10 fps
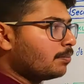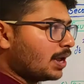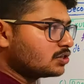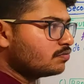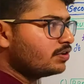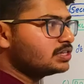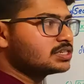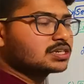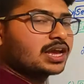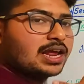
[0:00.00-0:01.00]

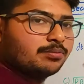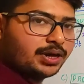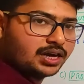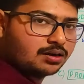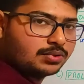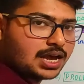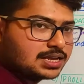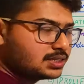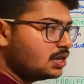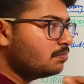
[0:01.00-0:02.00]
Basophils can be termed
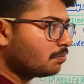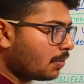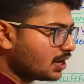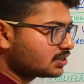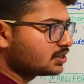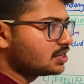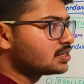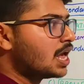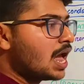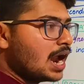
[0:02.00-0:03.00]
as the mast
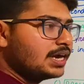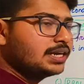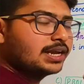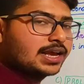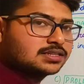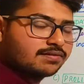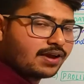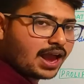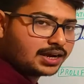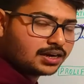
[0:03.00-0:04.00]
cells, and in case
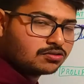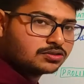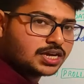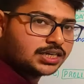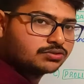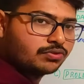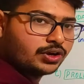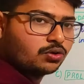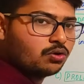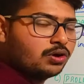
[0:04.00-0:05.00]
of agranulocytes
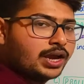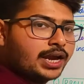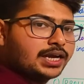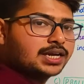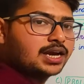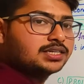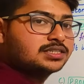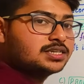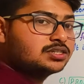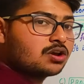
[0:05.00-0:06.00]
we know it
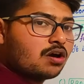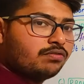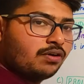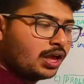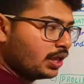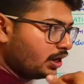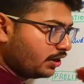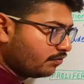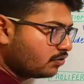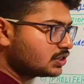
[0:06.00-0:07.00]
consists of
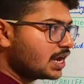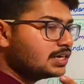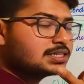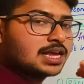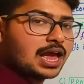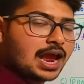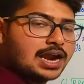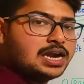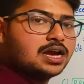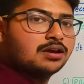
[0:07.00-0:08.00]
lymphocytes
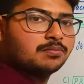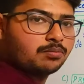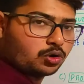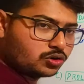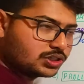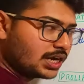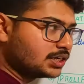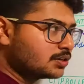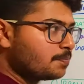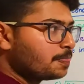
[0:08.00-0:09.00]
and
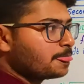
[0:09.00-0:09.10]
monocytes.